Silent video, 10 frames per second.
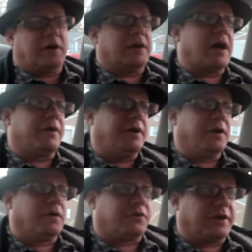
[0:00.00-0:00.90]
And I
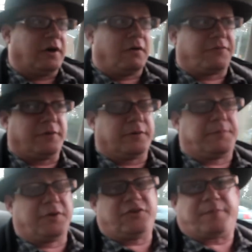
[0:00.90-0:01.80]
hear tell from the
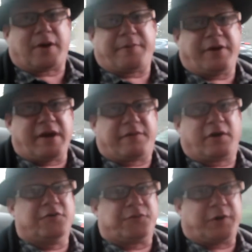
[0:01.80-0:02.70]
police department, it never
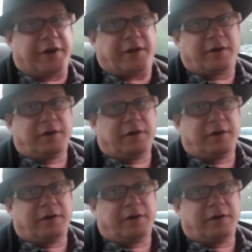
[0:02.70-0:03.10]
goes away.